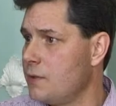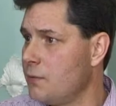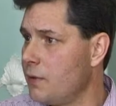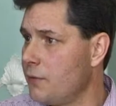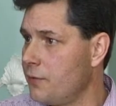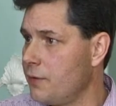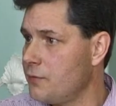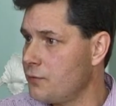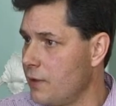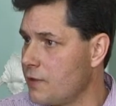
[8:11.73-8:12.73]
the wealthy
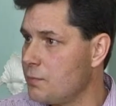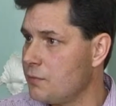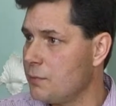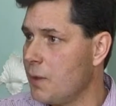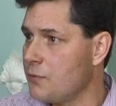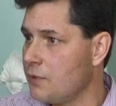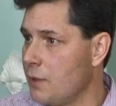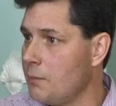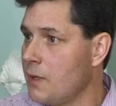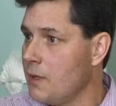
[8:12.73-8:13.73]
tradesmen from
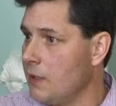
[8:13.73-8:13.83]
Amsterdam